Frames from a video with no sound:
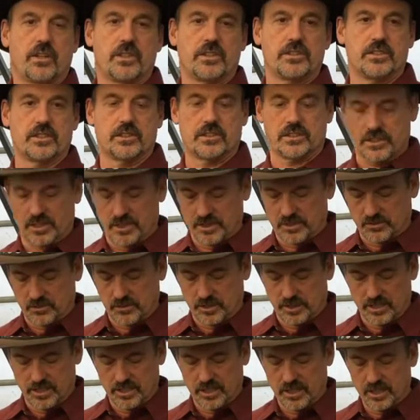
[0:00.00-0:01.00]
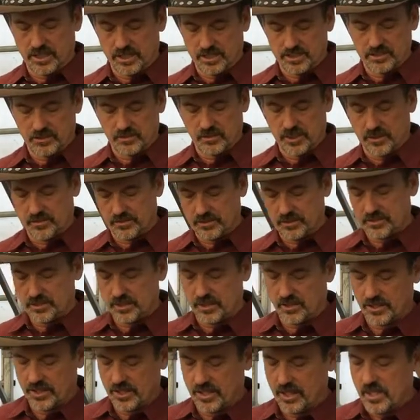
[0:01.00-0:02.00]
successful at cuttings around this
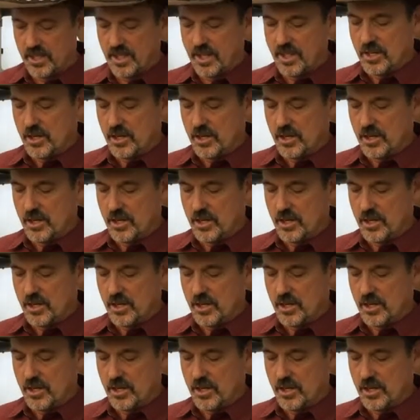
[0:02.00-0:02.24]
area,